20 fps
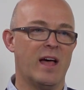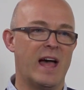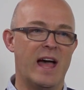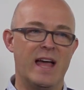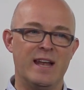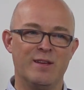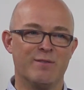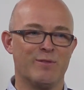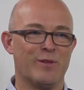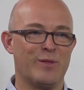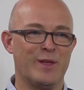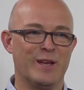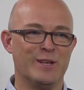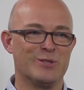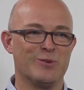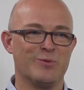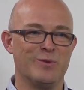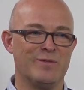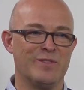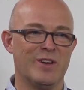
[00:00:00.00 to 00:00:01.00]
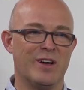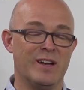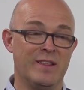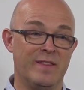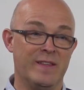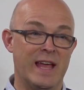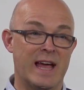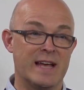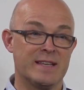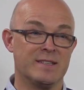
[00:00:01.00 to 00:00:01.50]
any of the things that we've done
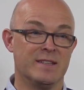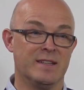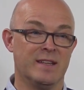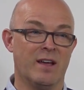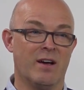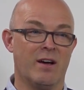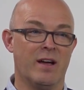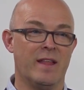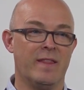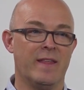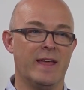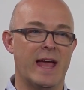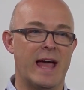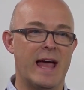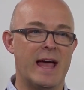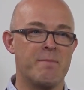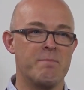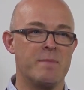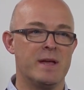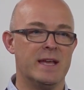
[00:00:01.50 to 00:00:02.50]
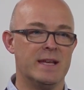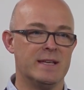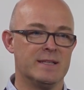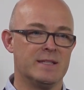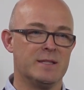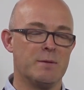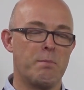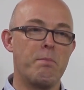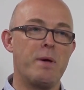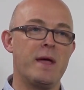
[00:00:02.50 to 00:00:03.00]
in the S and the I and the M,
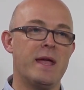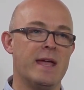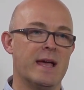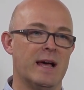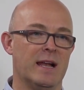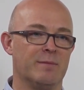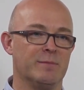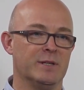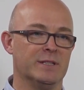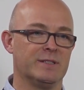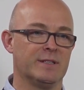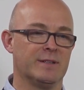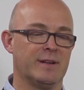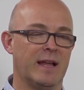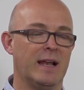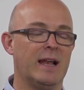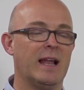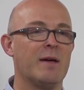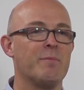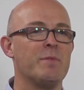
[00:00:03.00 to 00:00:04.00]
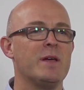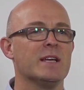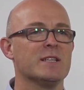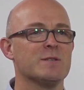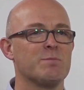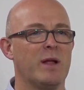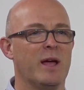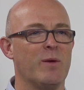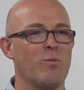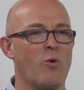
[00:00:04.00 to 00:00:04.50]
is the P element. And let me
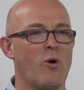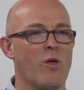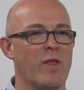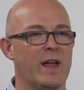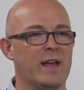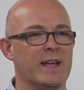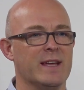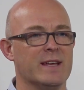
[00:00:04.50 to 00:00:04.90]
explain what that